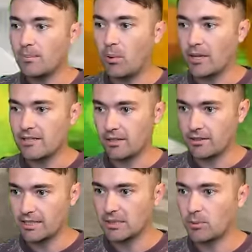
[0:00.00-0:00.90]
points on
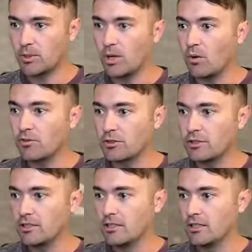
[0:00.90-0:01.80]
the leaderboard,
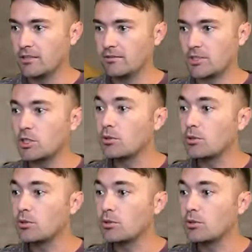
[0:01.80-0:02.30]
over two